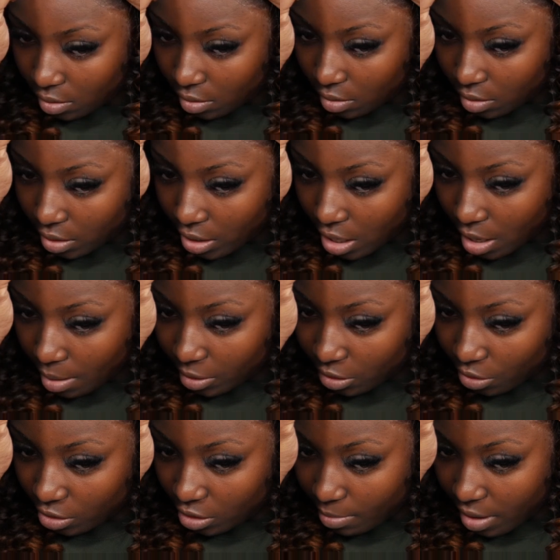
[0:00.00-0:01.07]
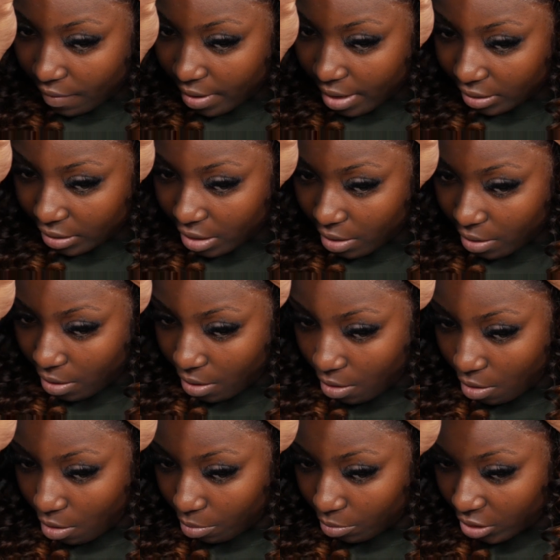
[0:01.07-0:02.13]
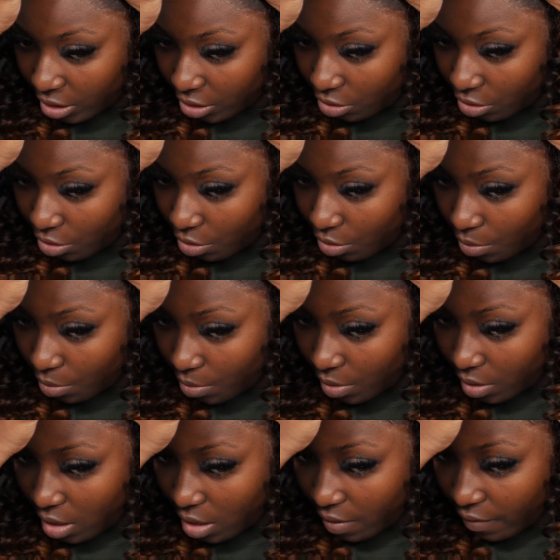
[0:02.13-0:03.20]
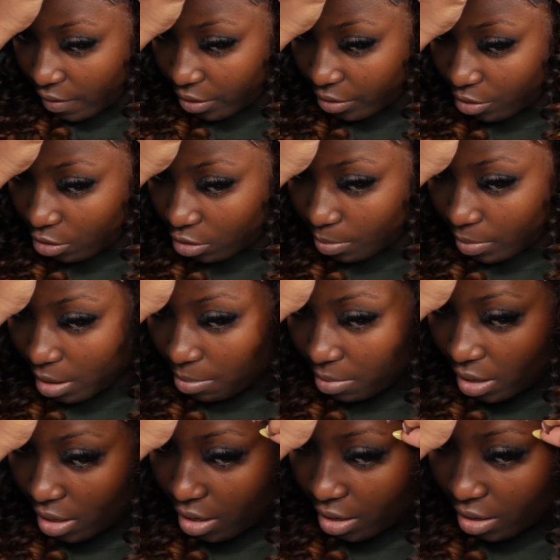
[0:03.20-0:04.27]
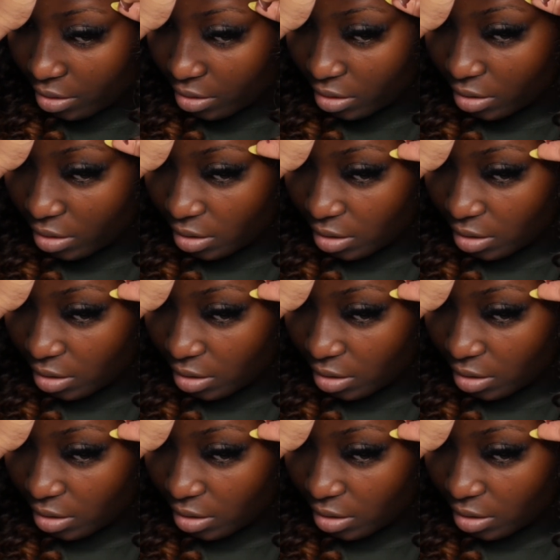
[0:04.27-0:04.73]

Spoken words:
So now I'm just using my rat tail comb just to carve out those baby hairs.